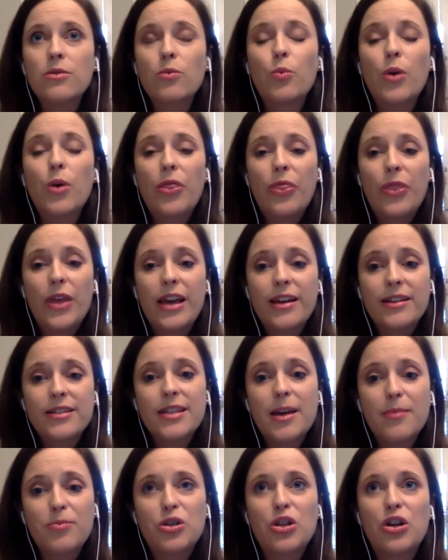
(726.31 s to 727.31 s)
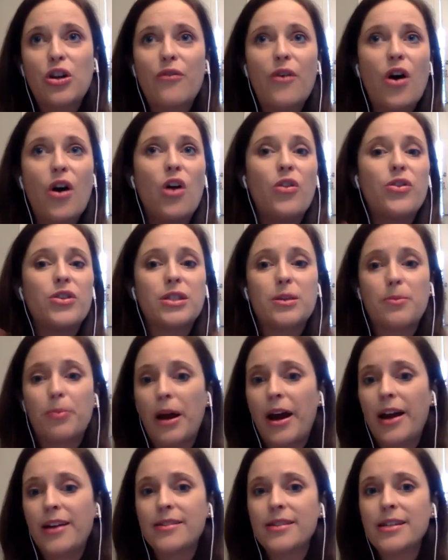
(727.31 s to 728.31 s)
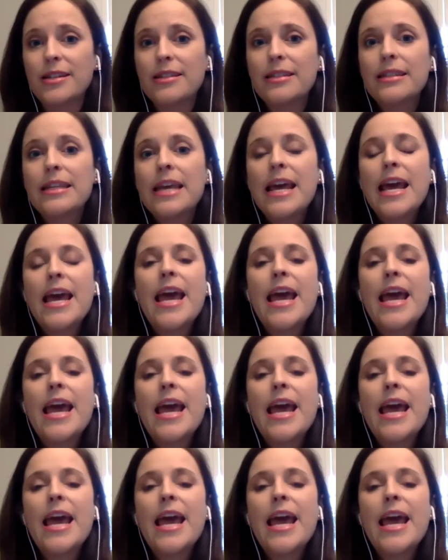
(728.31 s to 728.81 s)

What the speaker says: with the exception of all the surprises.